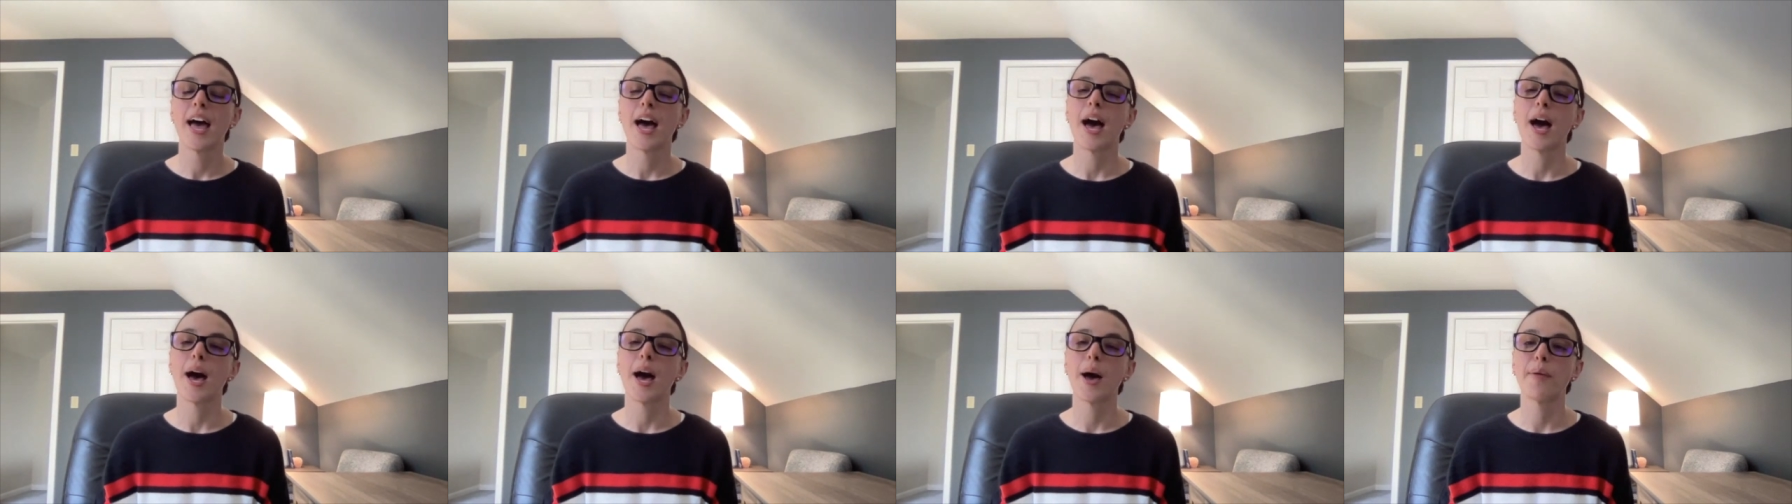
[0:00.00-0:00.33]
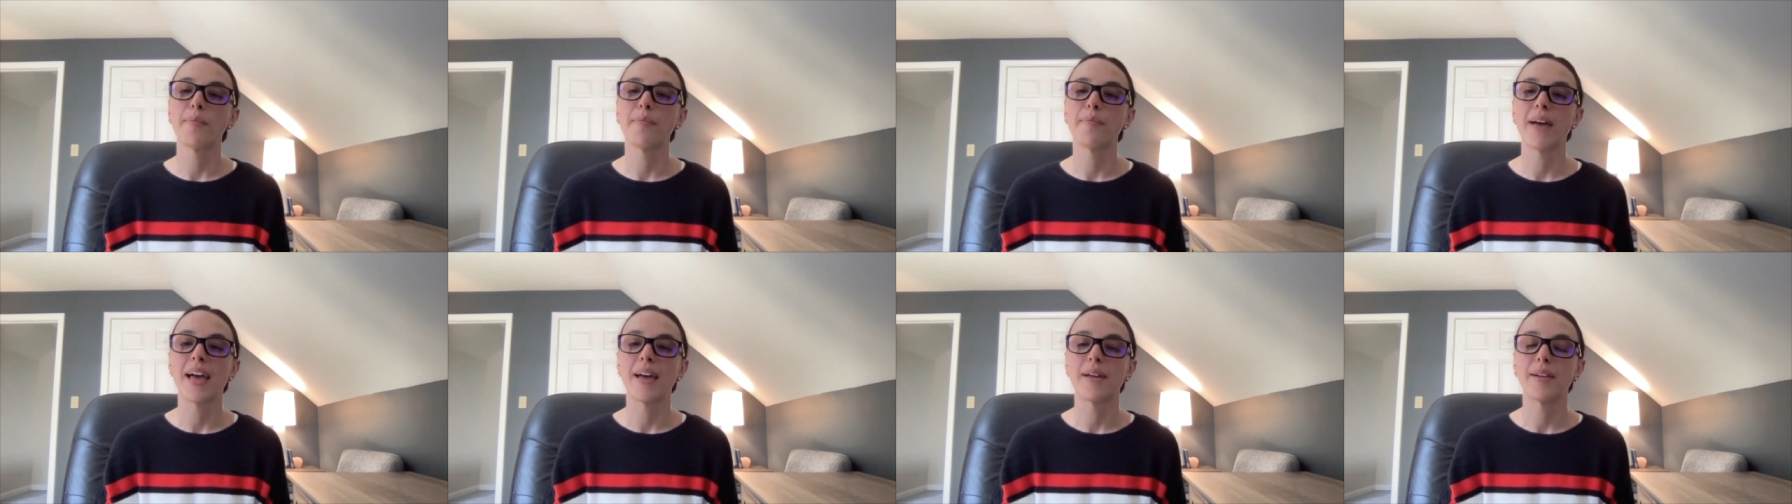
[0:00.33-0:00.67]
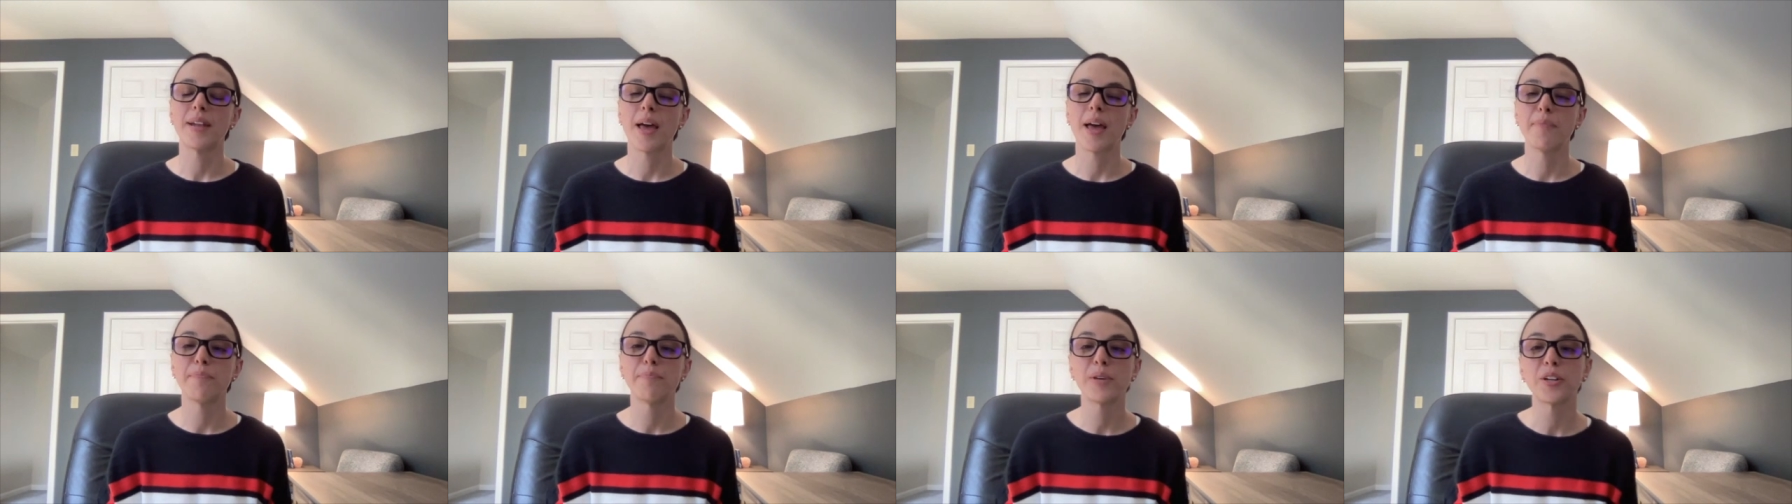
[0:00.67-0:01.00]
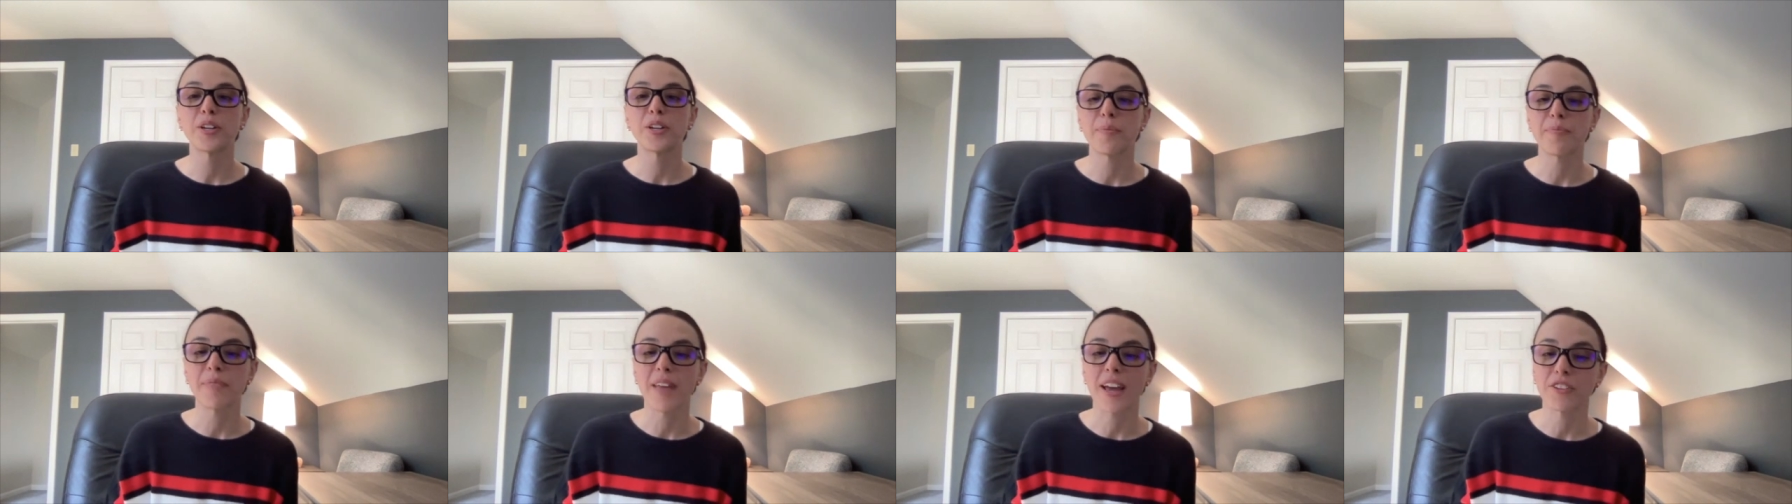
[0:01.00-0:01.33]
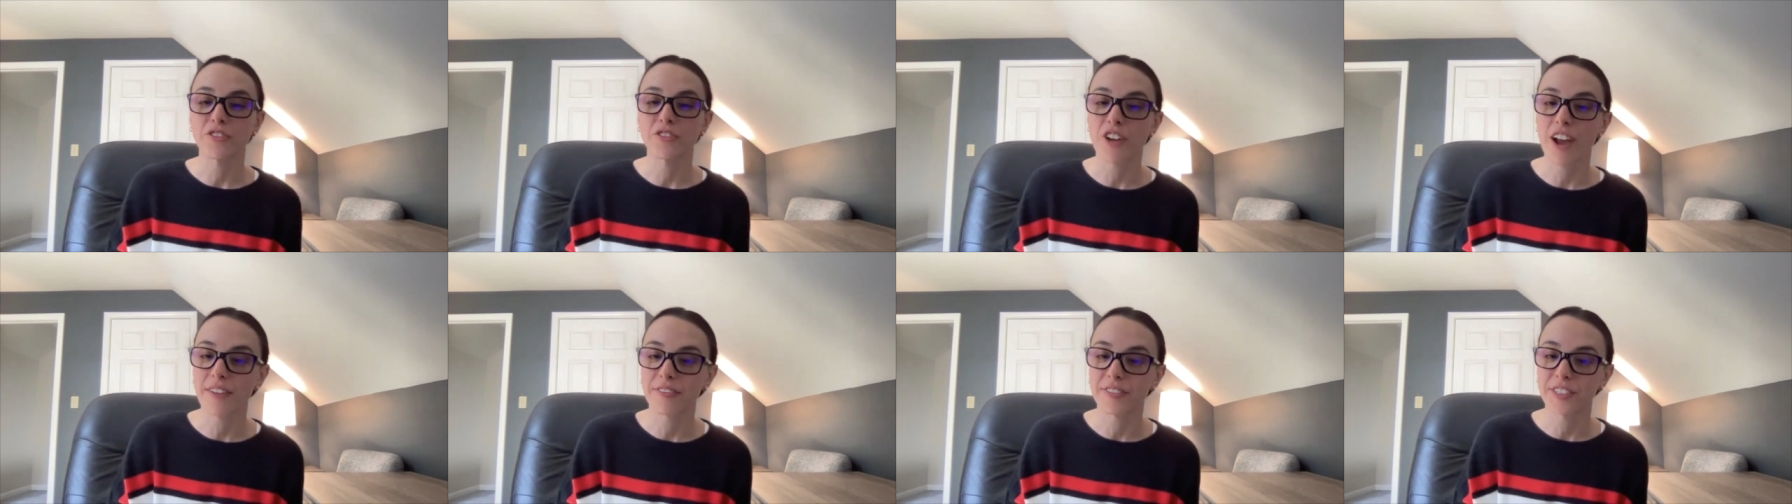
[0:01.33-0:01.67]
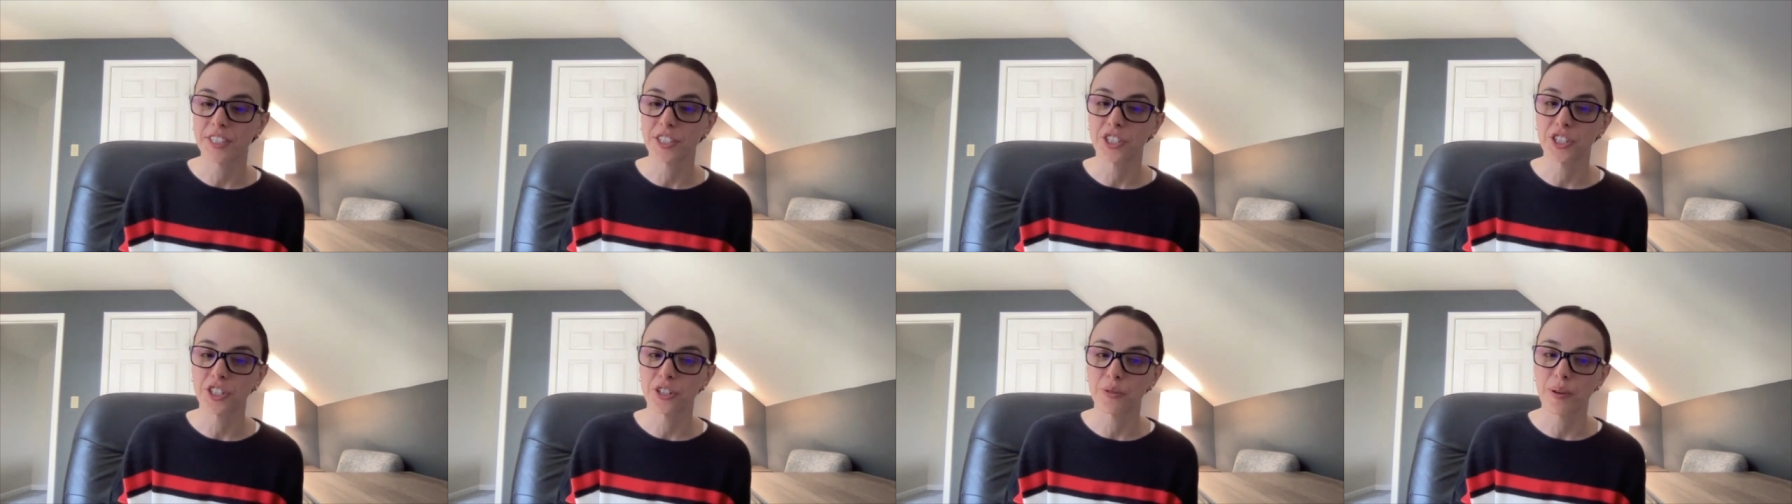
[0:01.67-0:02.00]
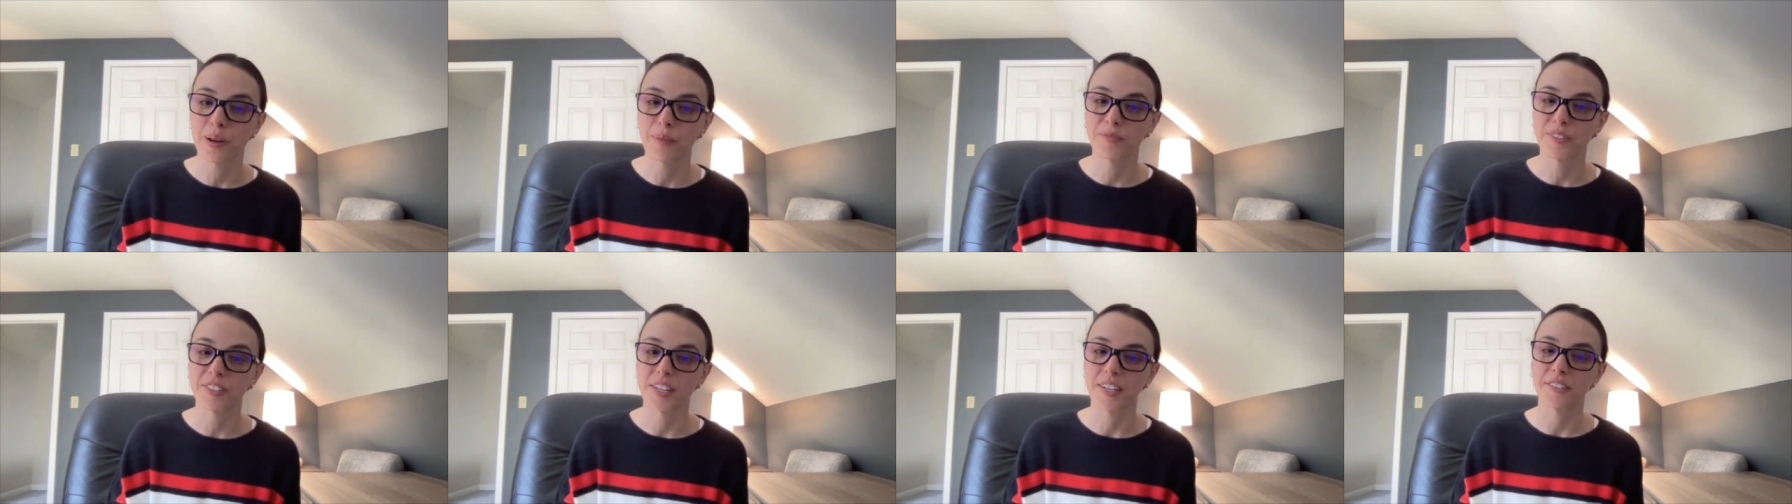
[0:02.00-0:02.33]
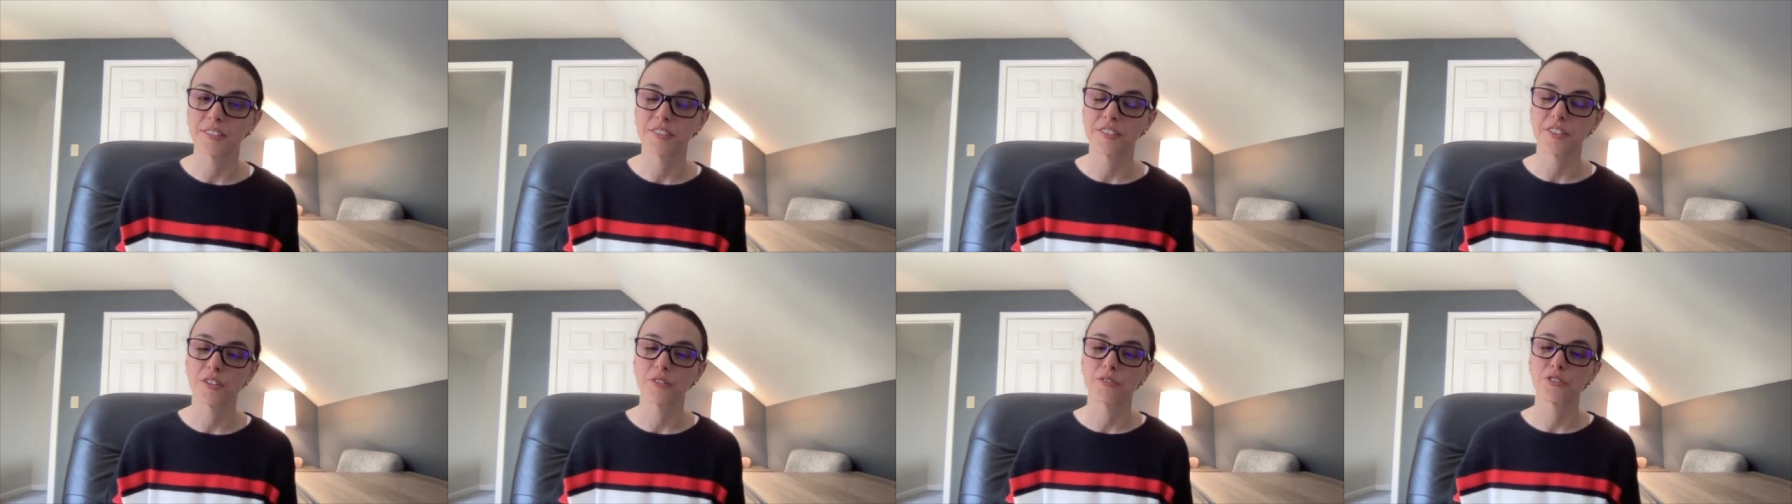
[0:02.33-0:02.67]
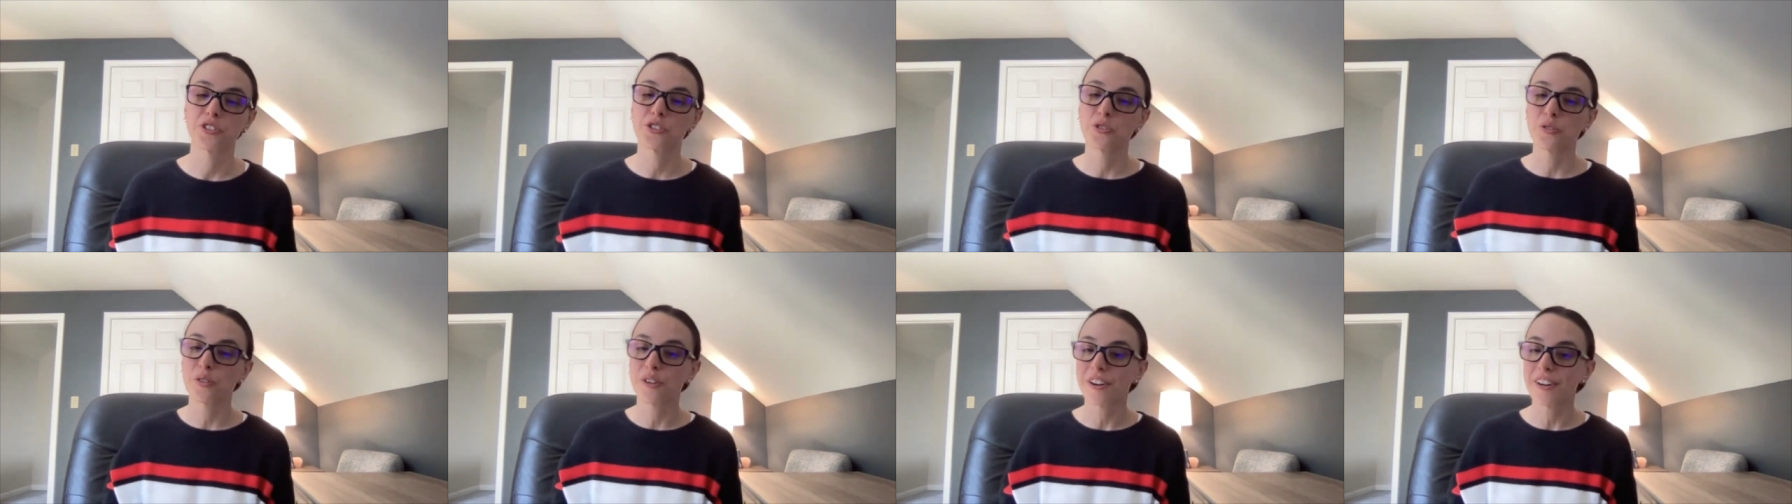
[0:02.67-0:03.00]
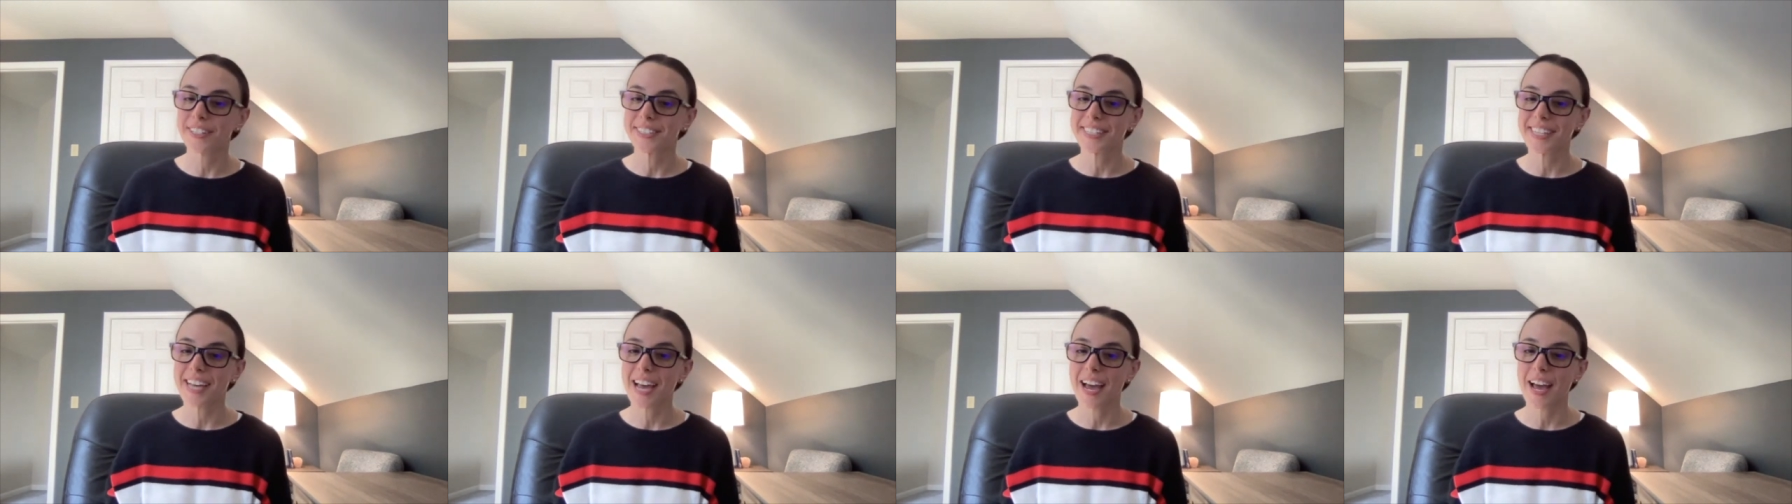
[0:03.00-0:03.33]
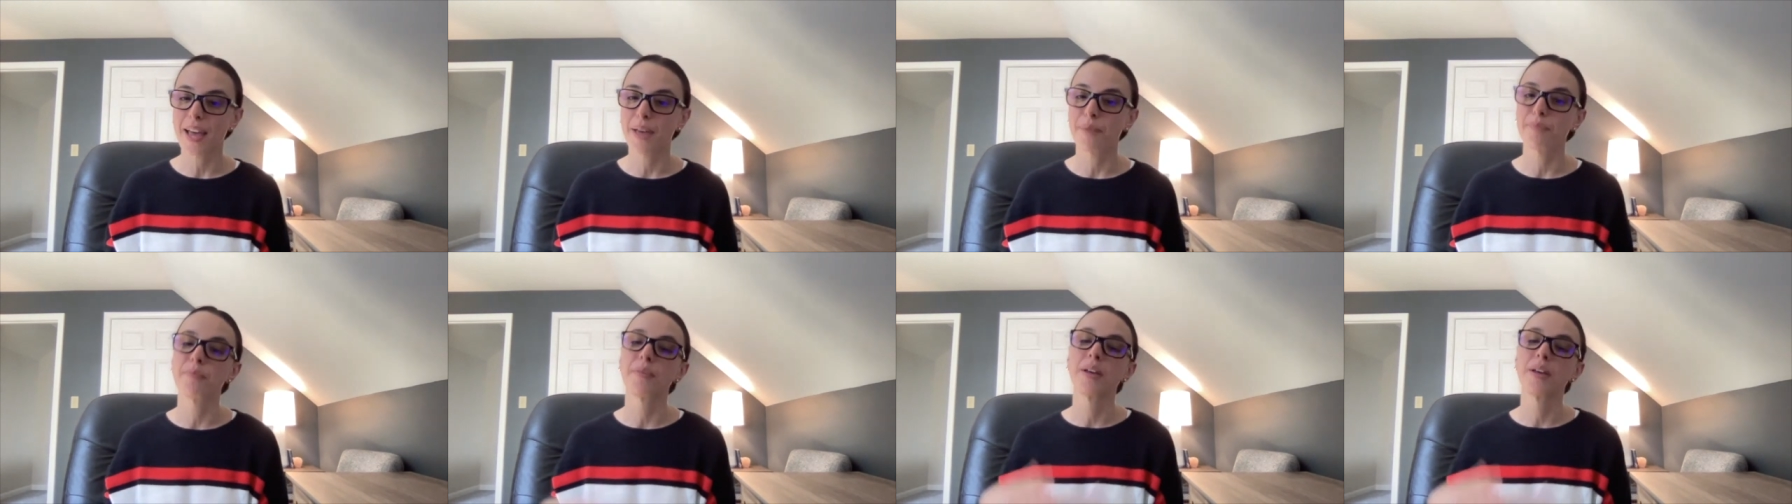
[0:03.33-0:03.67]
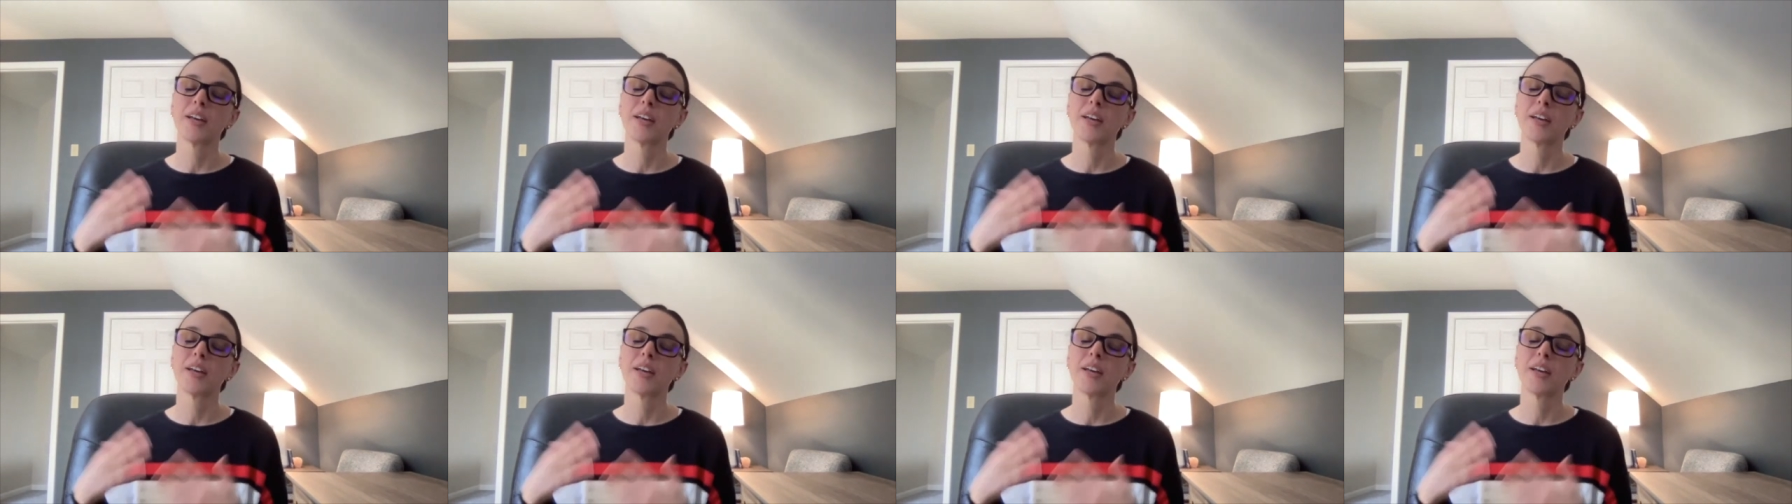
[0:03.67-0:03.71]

and build up that traffic to your website. So short on time,